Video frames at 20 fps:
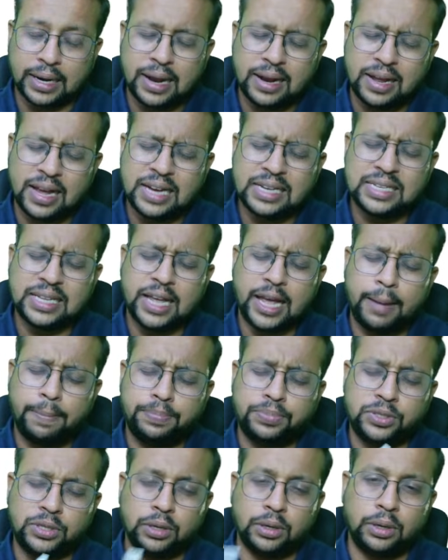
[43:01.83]
And it's
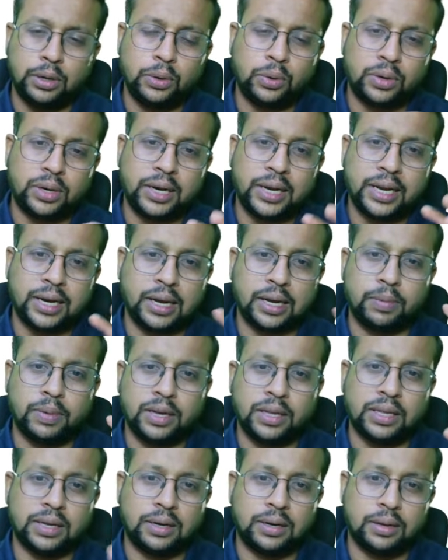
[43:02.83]
absolutely like when
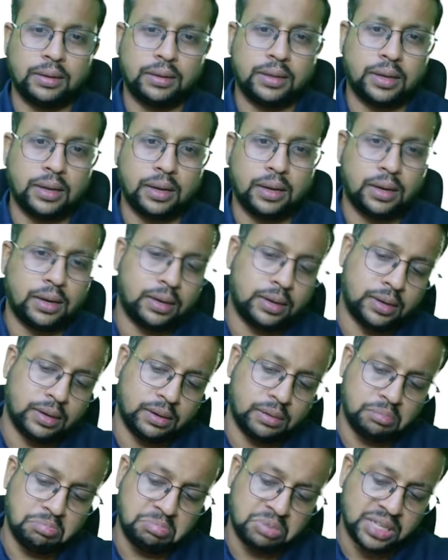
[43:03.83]
the
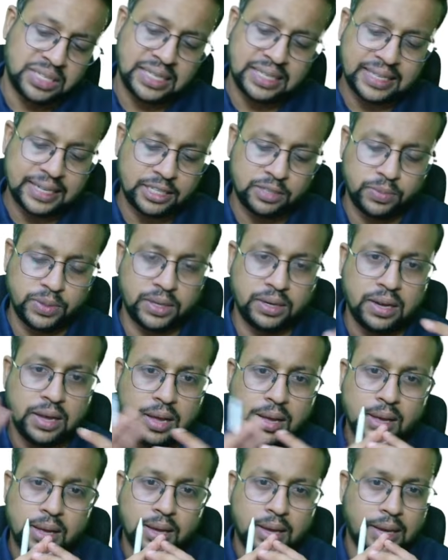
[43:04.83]
result has been
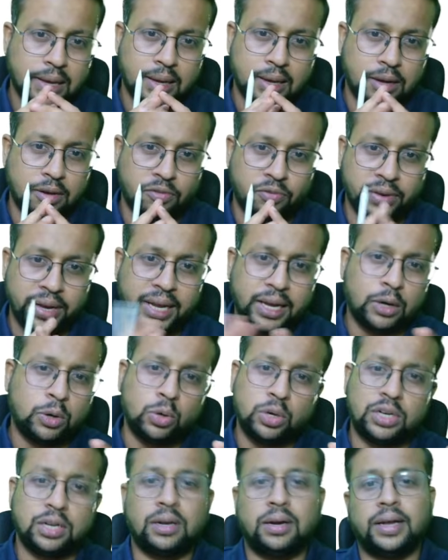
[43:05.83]
very
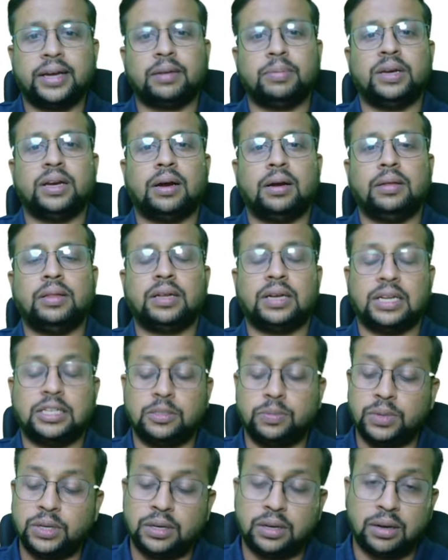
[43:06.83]
good. Like there has
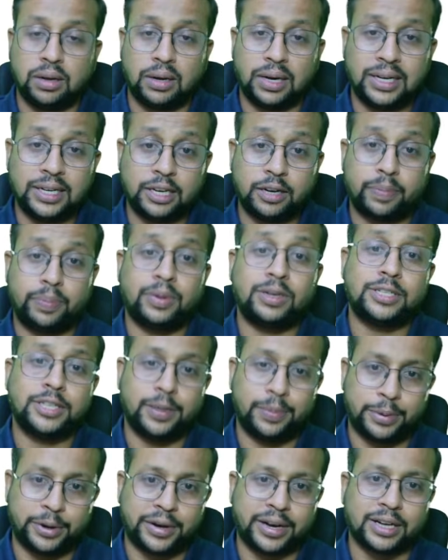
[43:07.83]
been
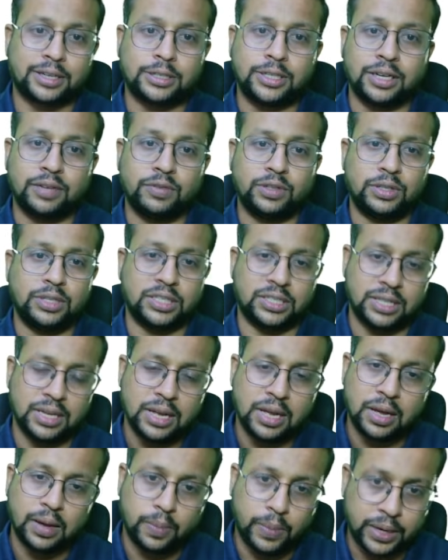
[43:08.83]
100% protection with this
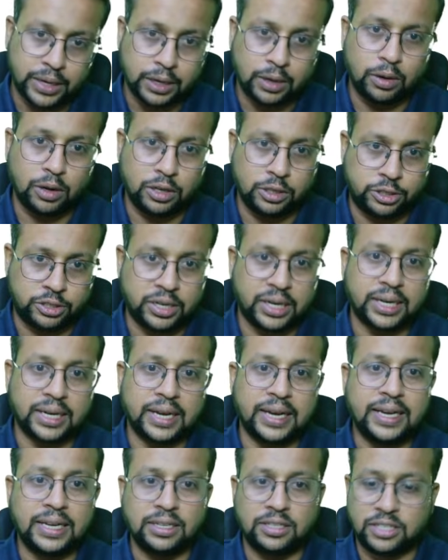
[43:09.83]
particular drug
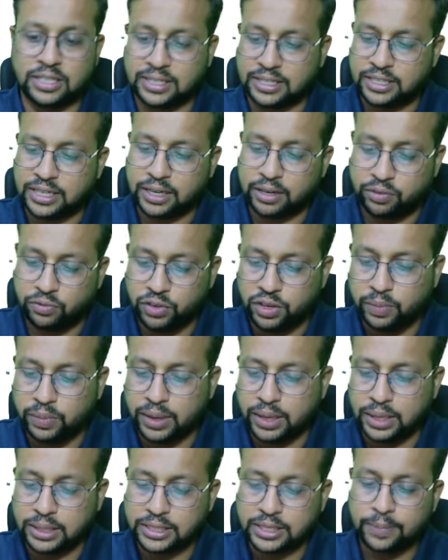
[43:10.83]
in cisgender
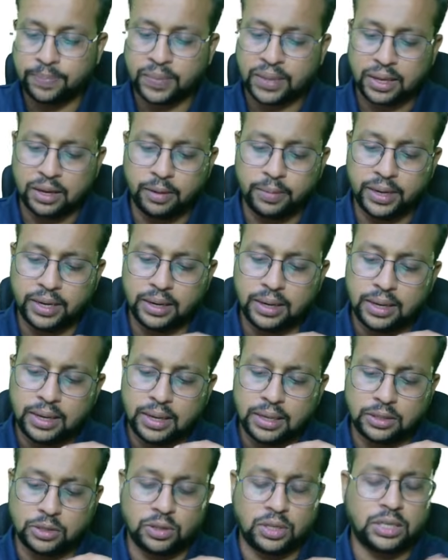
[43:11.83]
females. I mean,
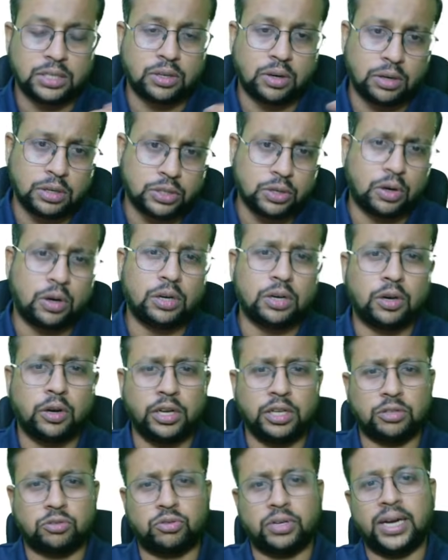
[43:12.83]
so there is also
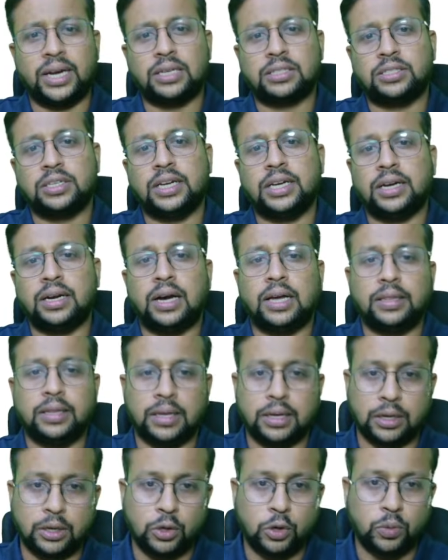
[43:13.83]
ongoing trials in other
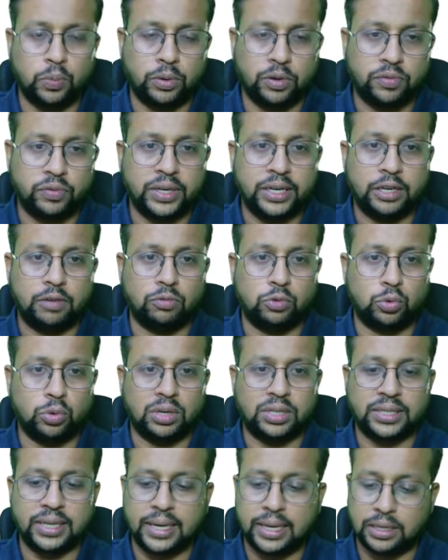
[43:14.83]
group of
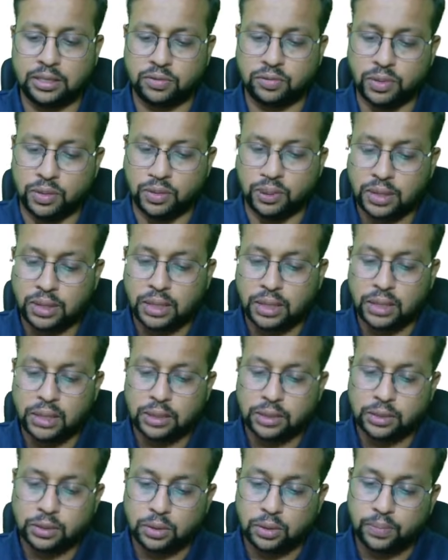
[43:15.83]
individuals as well.
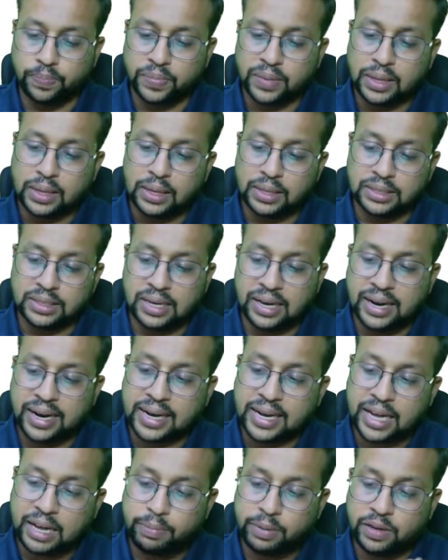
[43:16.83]
So
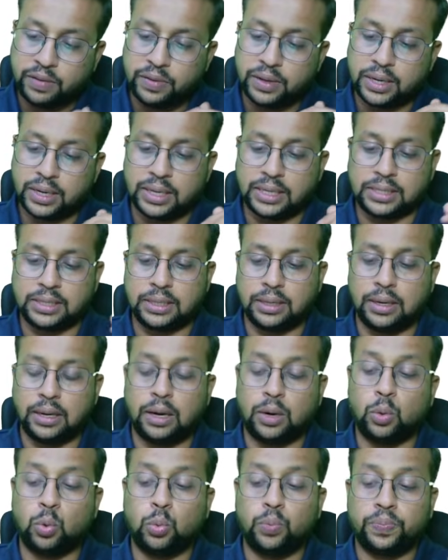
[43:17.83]
lenacapavir is
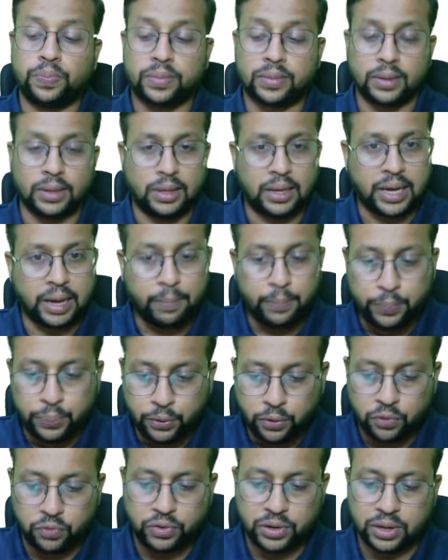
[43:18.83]
now
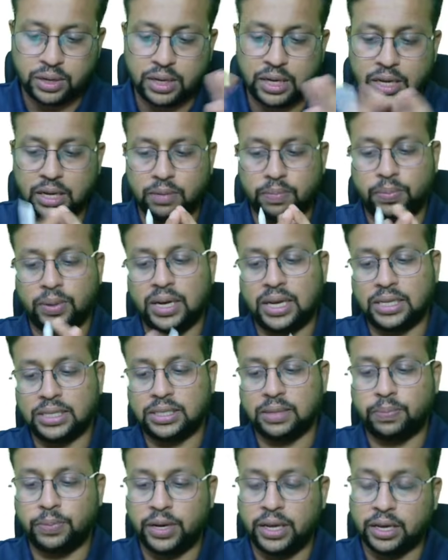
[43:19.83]
approved as
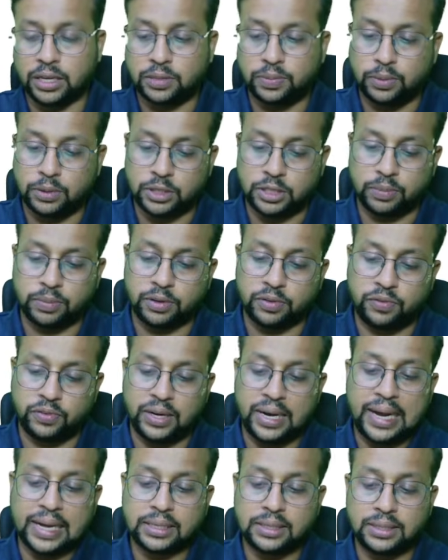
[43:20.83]
a pre-exposure
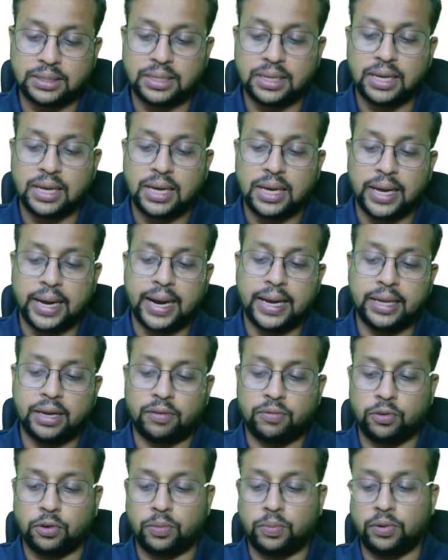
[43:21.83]
prophylaxis agent
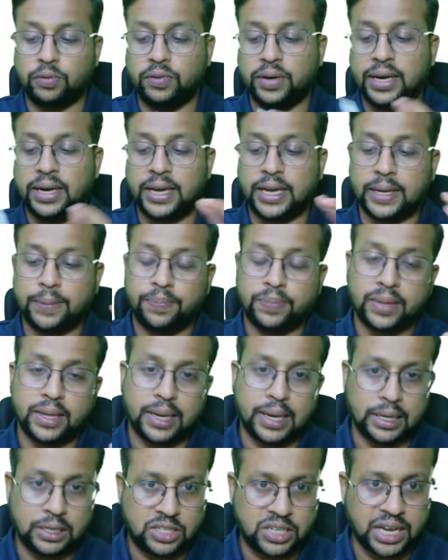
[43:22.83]
for preventing
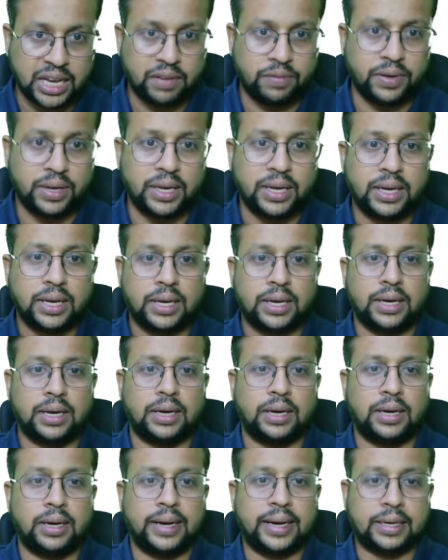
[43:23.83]
HIV
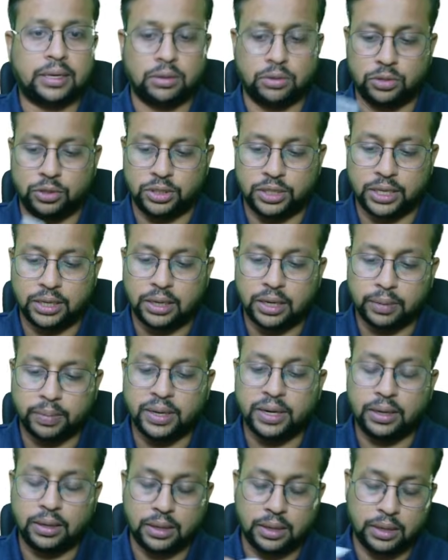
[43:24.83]
acquisition,
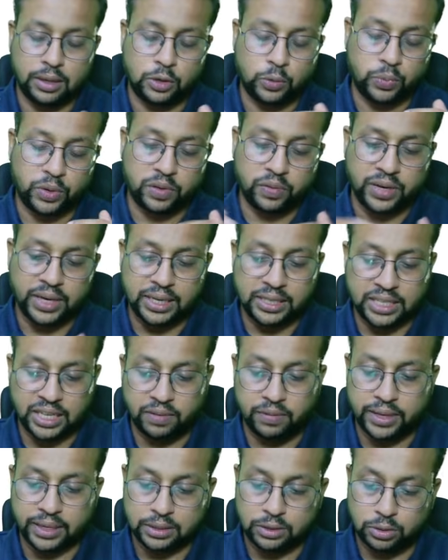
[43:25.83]
to prevent HIV
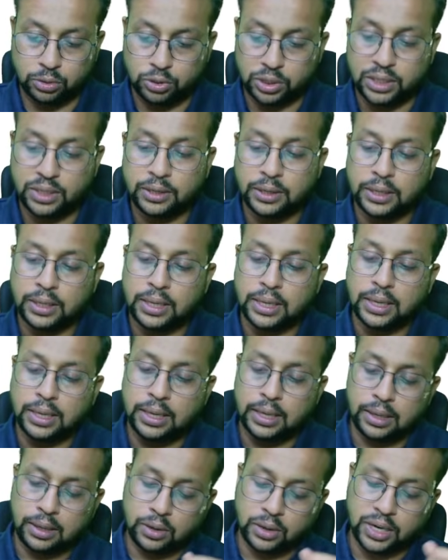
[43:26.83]
acquisition.
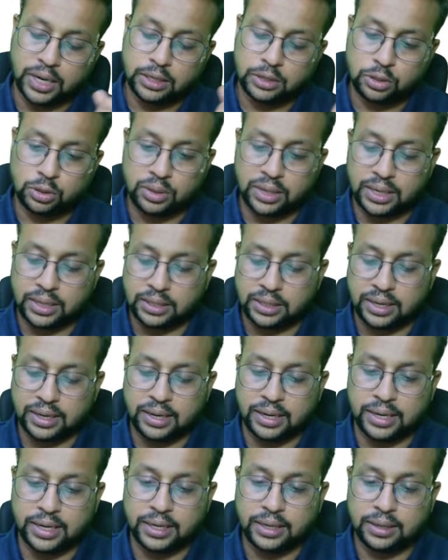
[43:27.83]
Okay, so that is
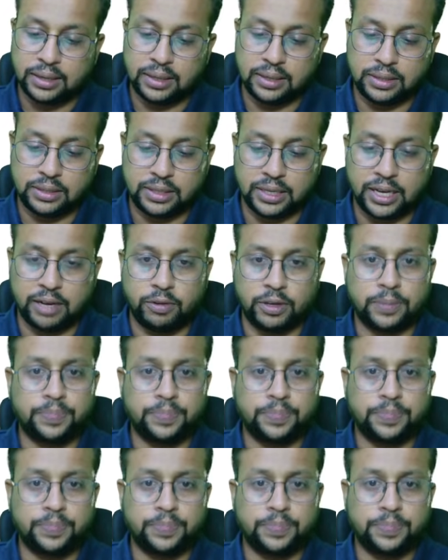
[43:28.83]
regarding HIV.